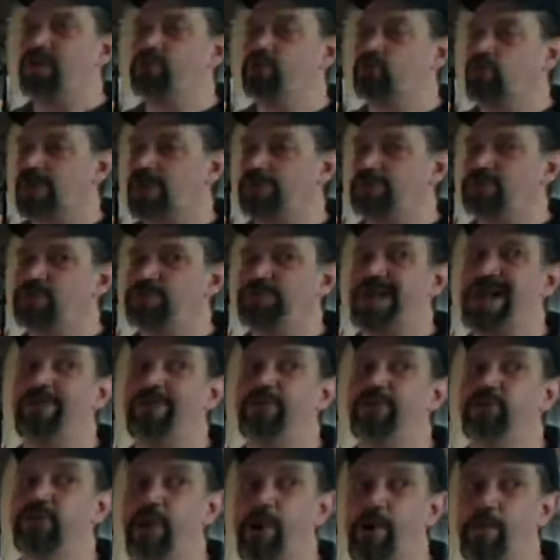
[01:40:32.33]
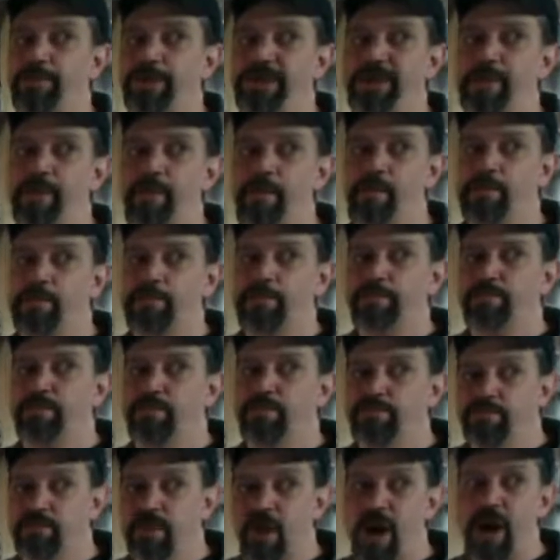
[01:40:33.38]
I also want some time sculpting.
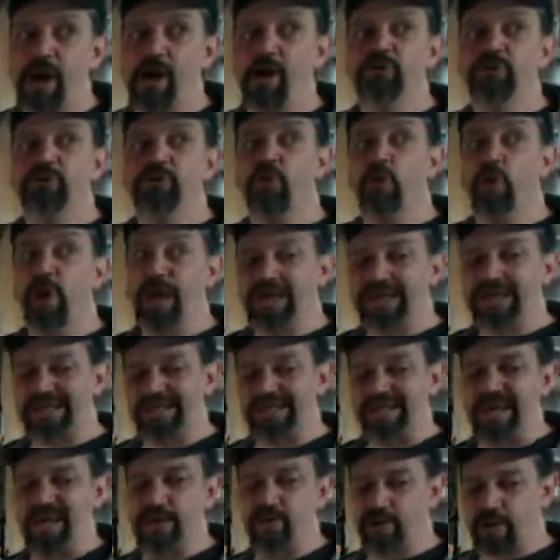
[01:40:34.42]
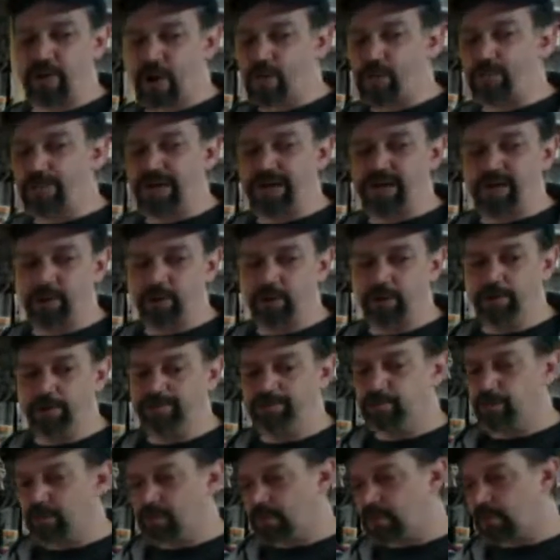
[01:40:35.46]
I also want to get that groundbreaker
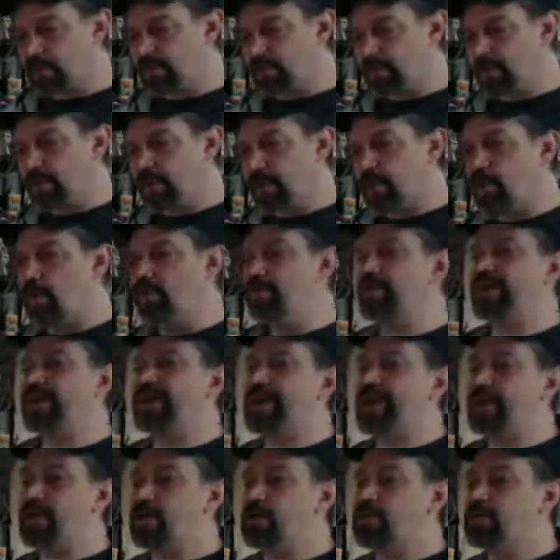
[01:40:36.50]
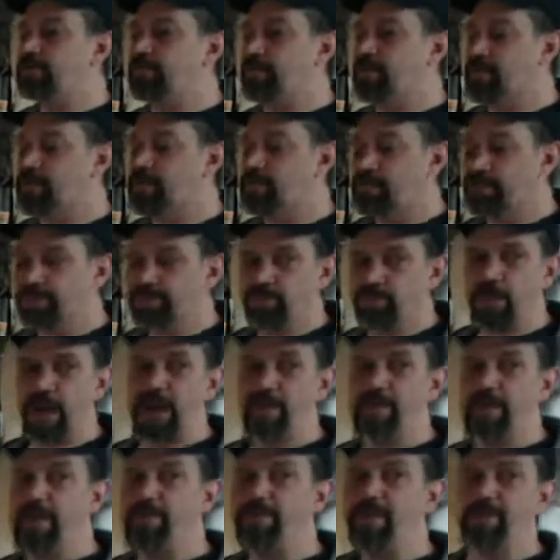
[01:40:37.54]
over here
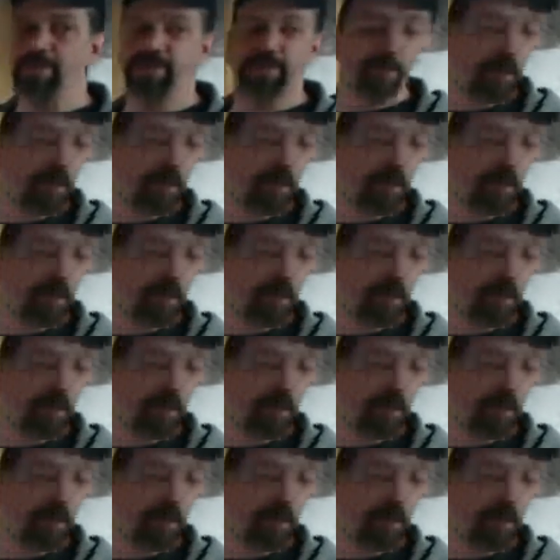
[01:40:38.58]
and